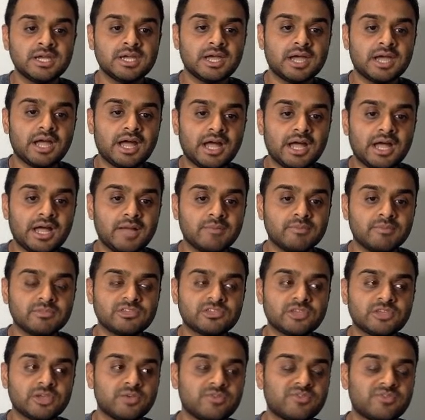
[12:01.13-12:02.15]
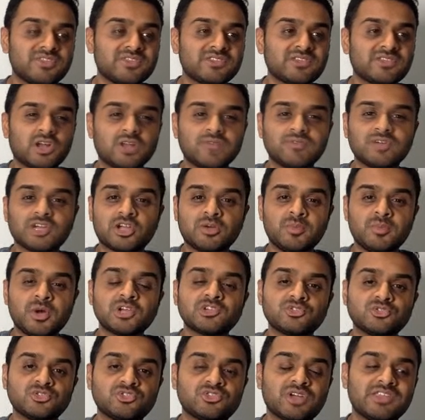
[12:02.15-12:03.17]
So if there's kind of a
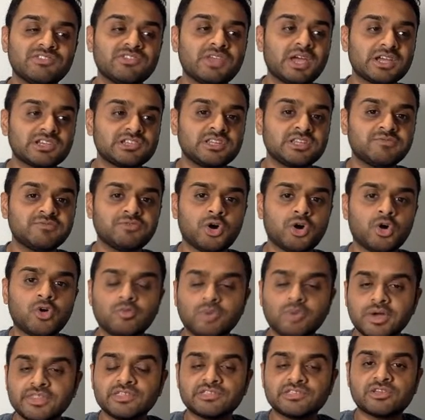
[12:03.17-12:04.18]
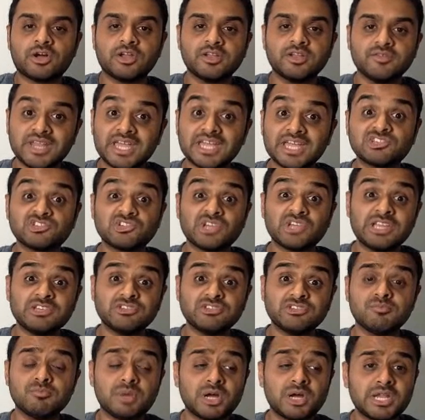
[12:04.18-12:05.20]
commercial transaction involved where there's kind of an exchange
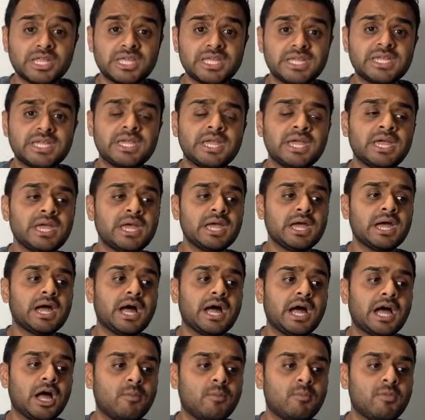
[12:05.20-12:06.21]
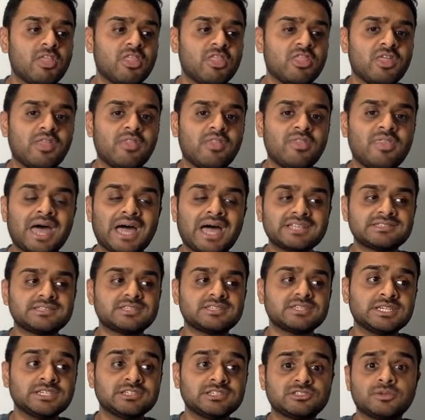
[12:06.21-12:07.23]
of money, then that
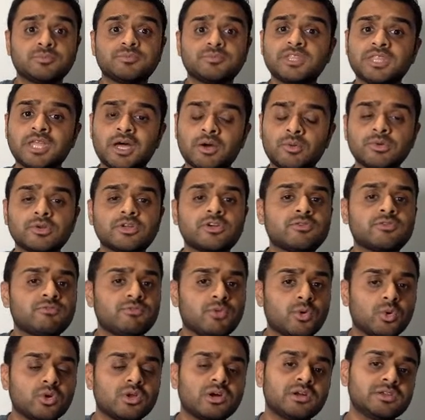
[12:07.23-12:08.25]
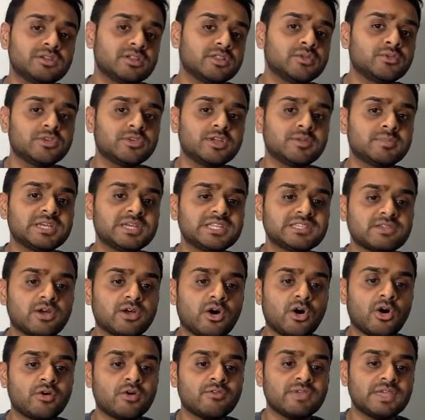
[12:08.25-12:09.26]
is something that would fall under the remit
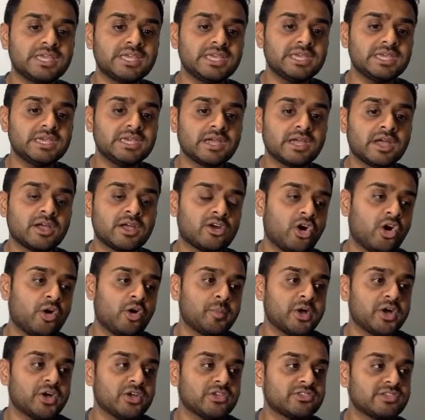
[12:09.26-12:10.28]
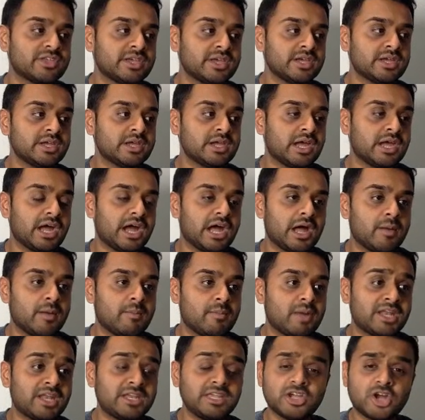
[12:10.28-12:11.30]
of e-commerce.
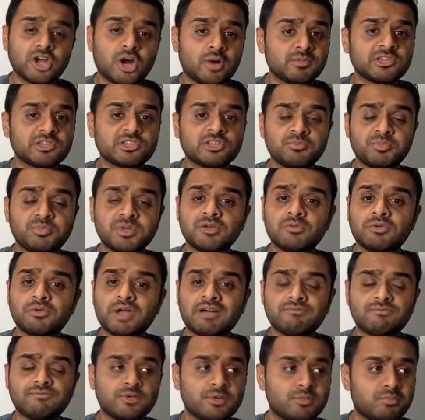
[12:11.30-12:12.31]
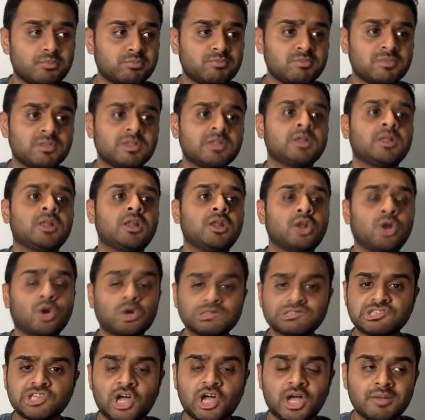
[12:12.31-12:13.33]
And e-commerce has been around for a long
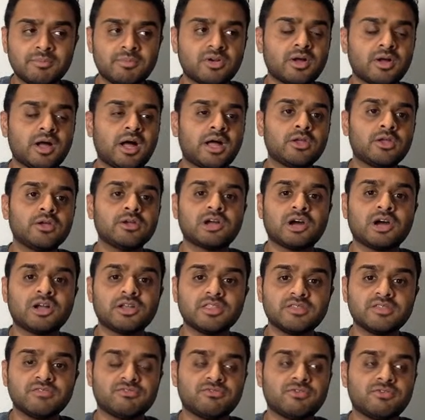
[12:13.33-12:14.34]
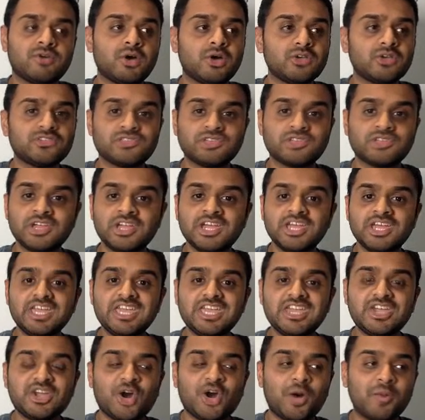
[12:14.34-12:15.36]
time. I know kind of the first
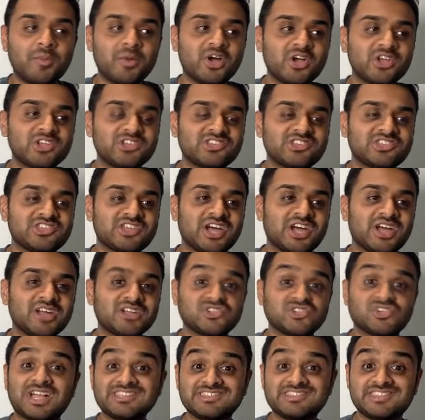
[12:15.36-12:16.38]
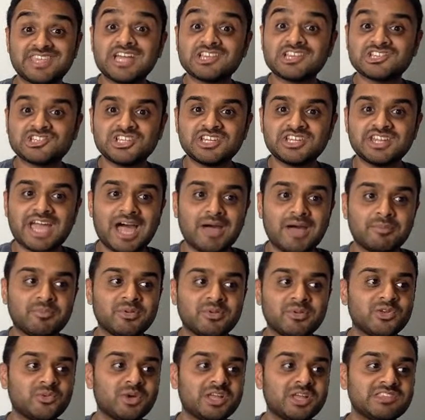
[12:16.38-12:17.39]
e-commerce transaction
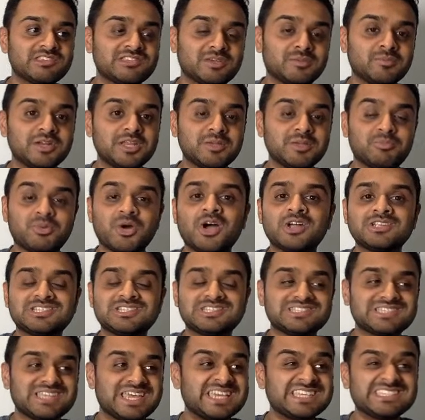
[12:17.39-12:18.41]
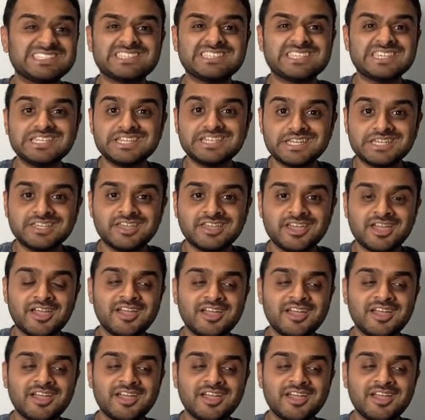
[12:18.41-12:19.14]
happened when somebody purchased a CD